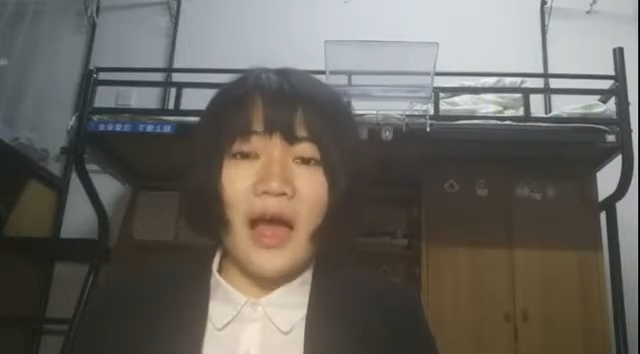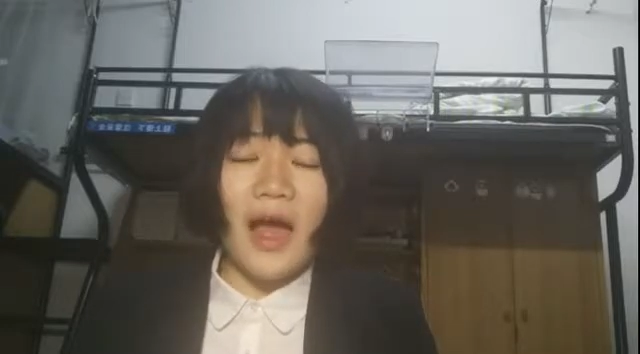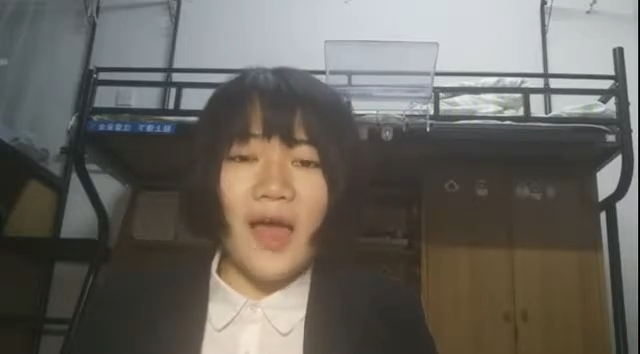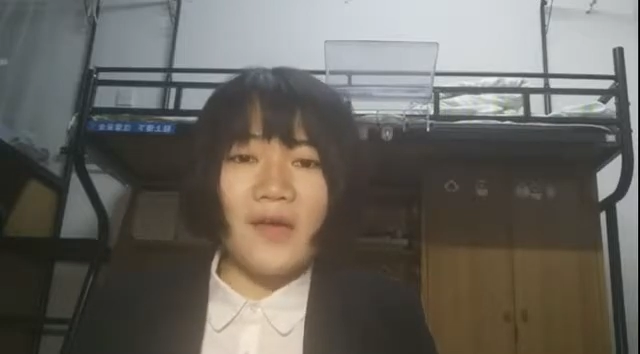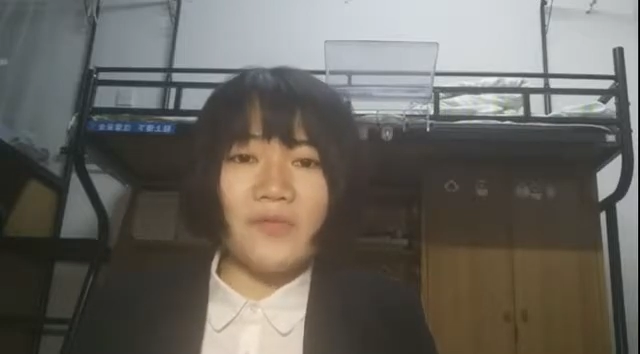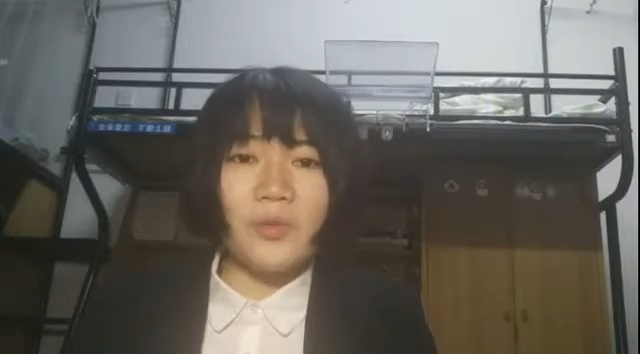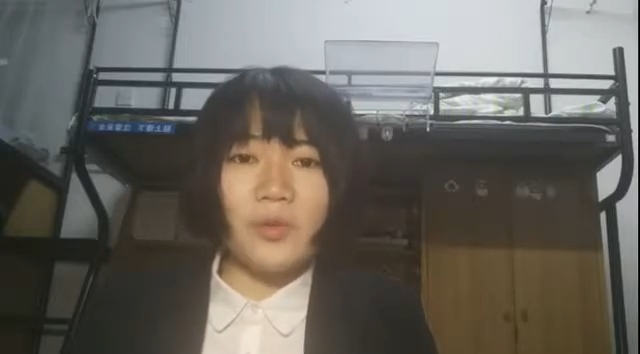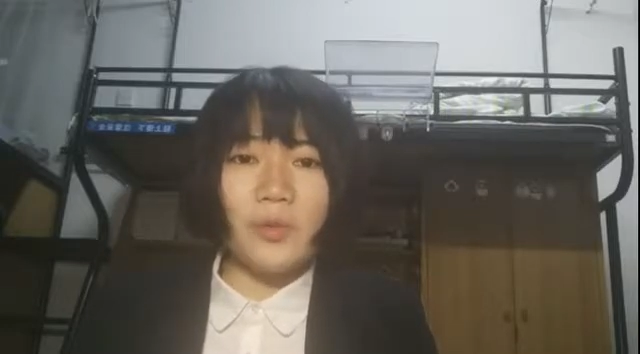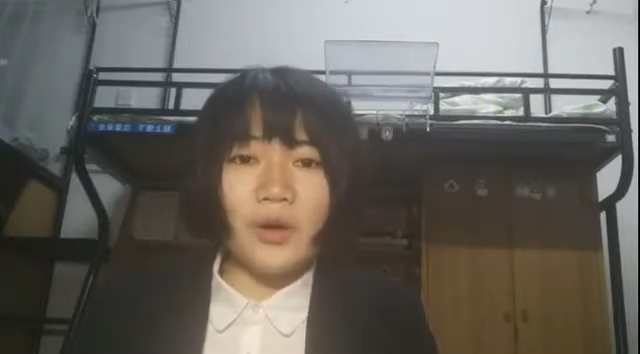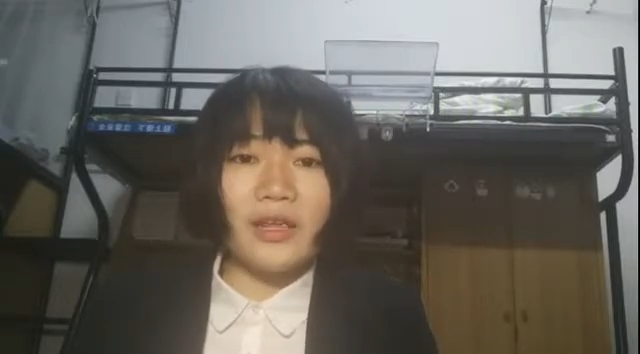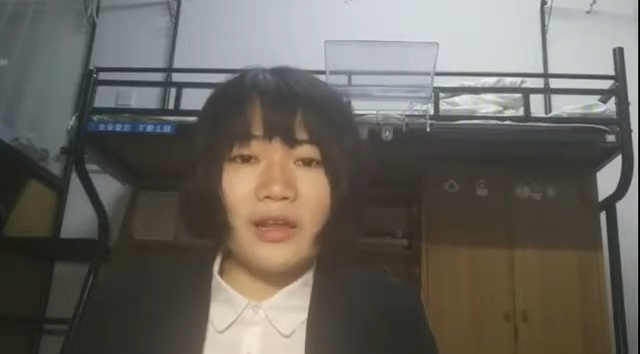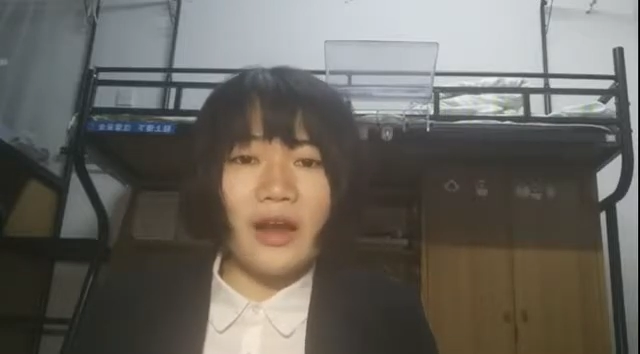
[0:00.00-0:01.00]
I have been
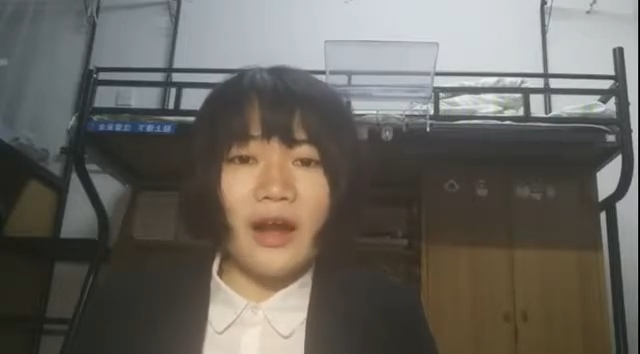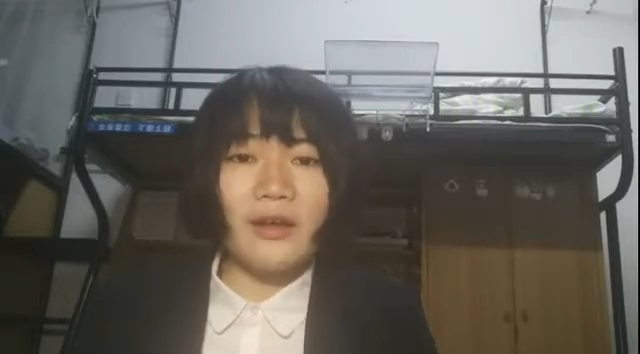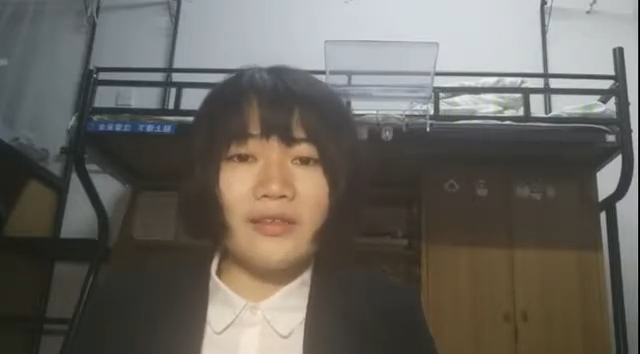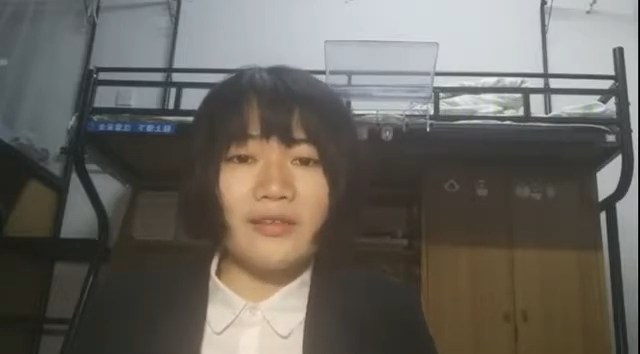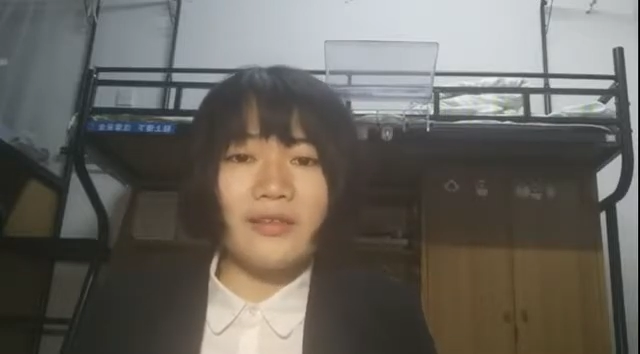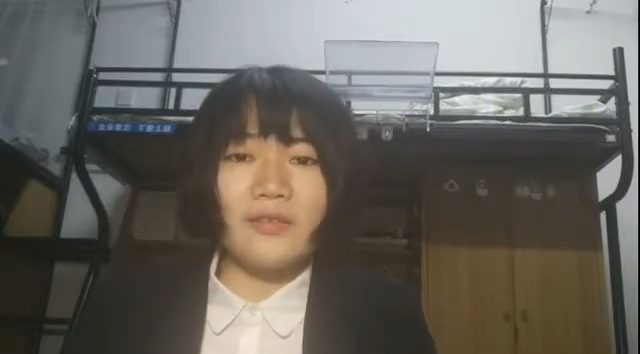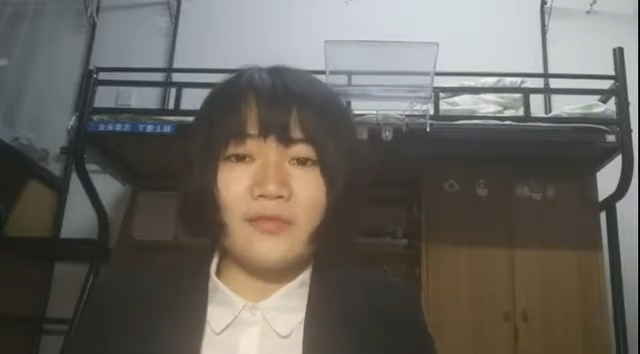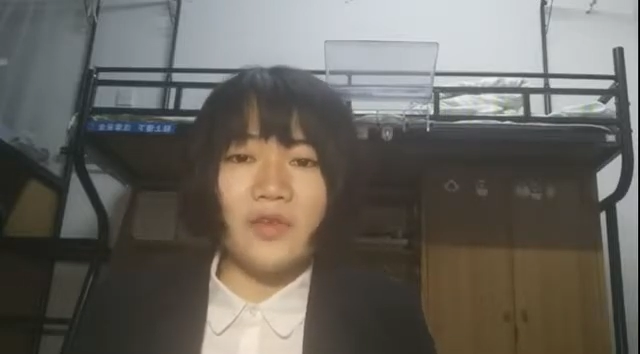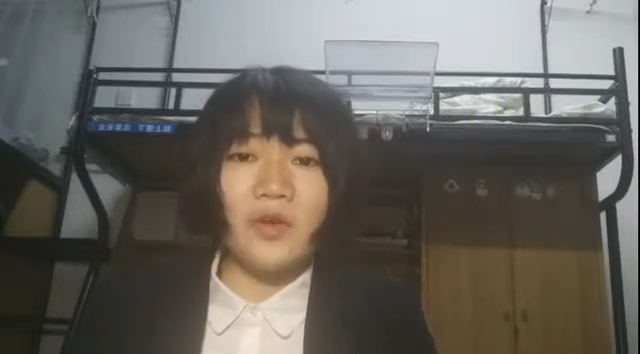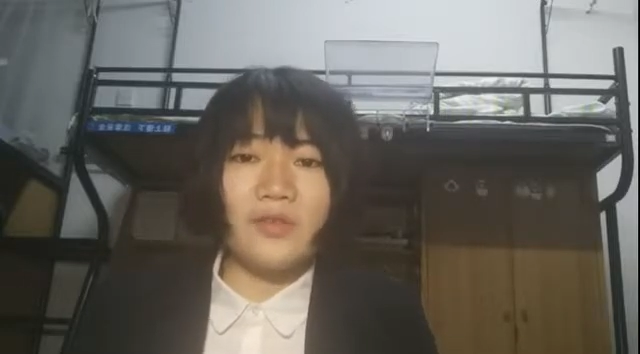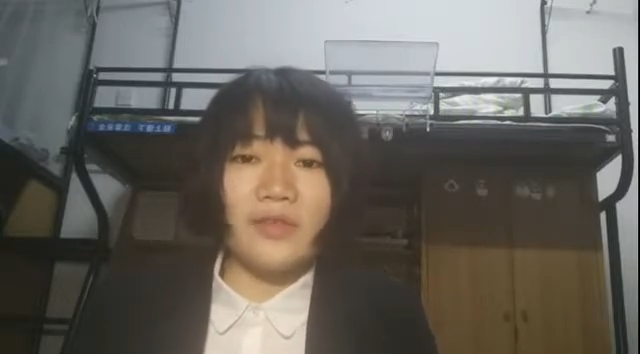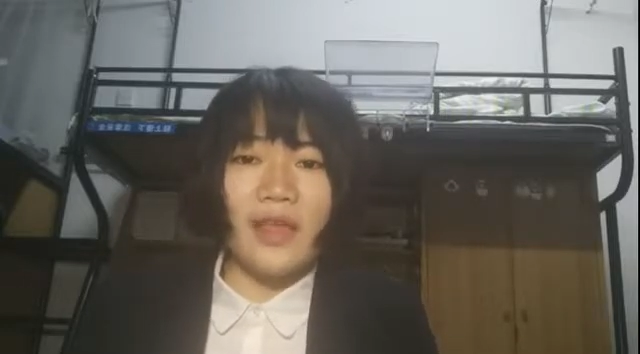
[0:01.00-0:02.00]
working hard in these
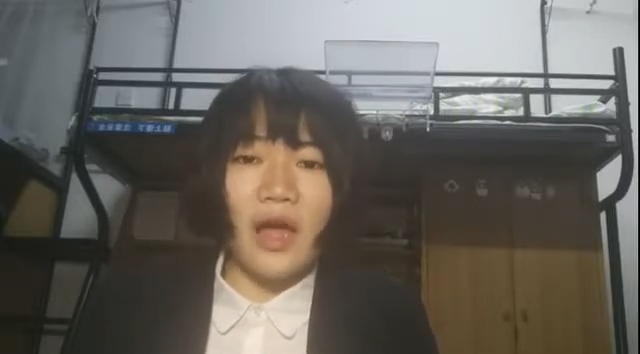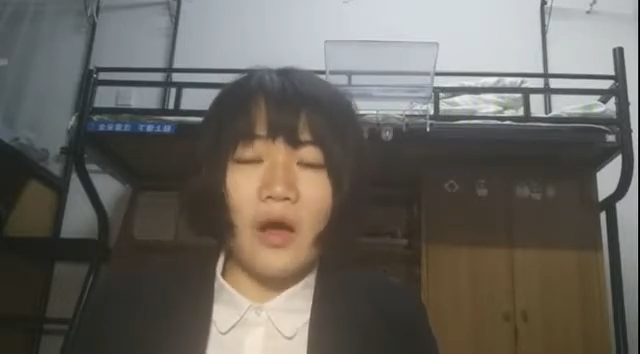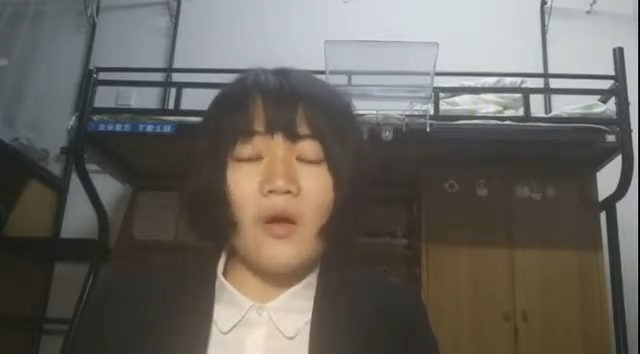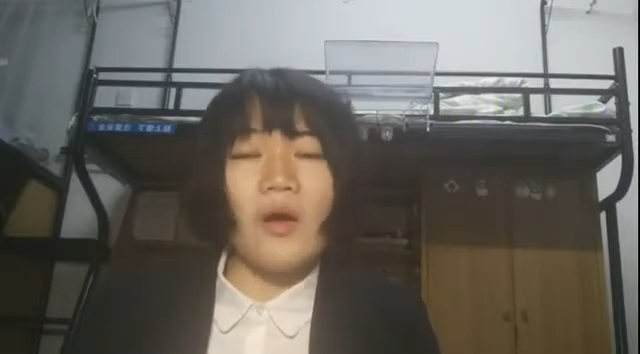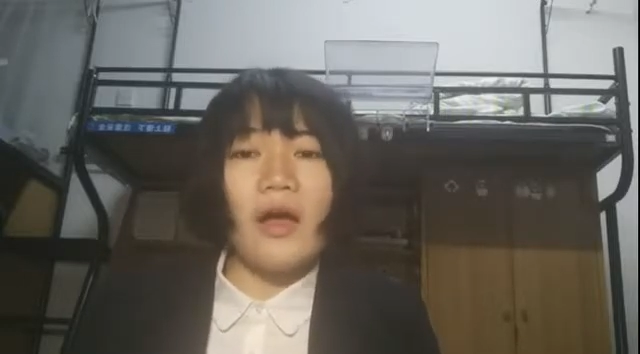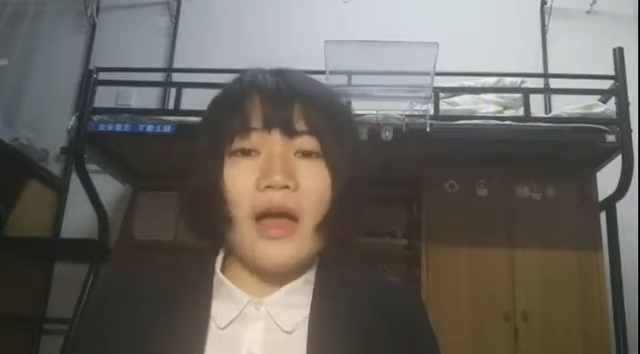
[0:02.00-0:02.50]
fields now.